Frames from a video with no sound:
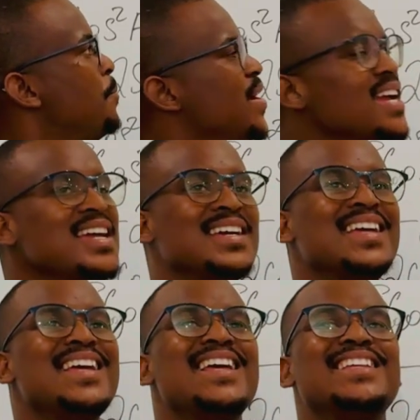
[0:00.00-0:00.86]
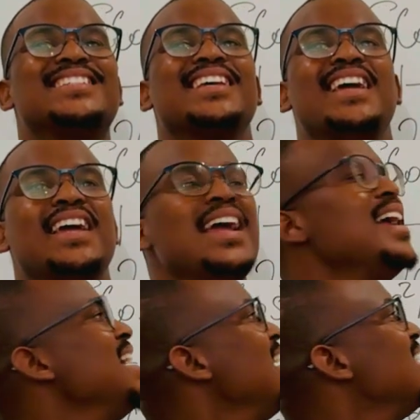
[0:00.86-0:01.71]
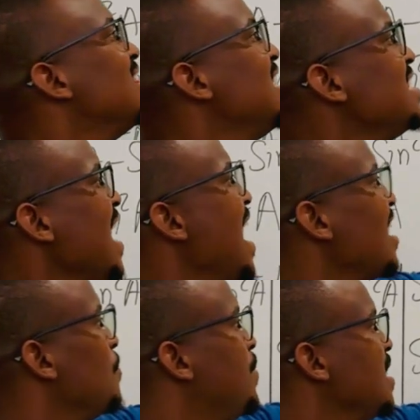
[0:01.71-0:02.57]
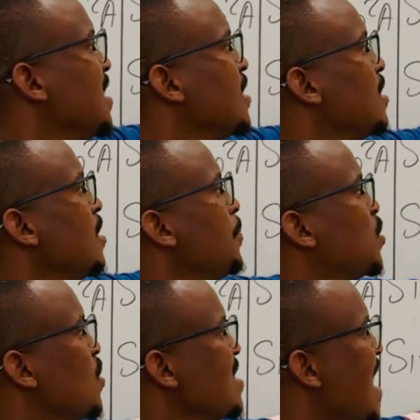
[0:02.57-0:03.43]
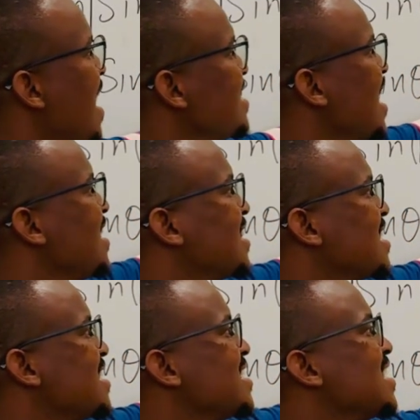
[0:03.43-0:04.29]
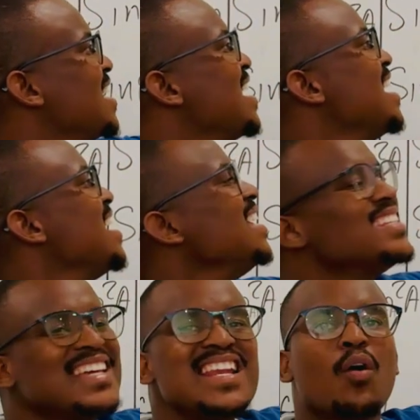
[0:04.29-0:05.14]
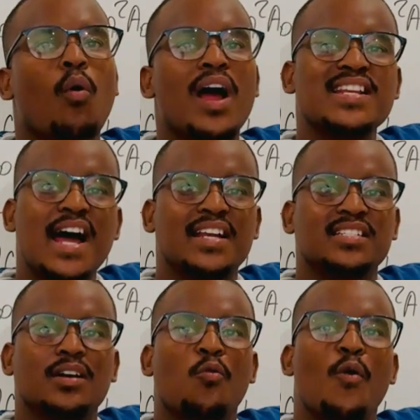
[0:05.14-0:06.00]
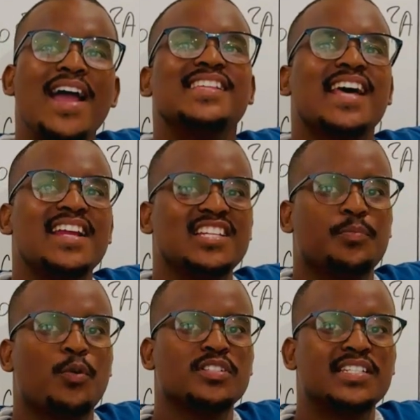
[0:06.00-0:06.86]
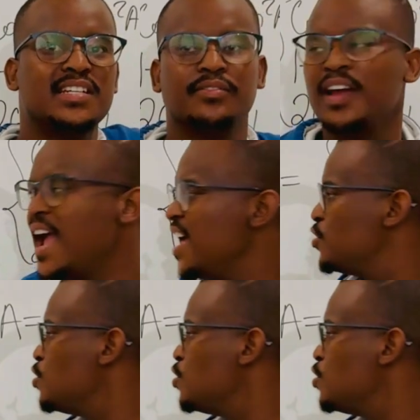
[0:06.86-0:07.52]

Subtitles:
B is this angle B between 90 and 360 is in a quadrant where sine is positive. And you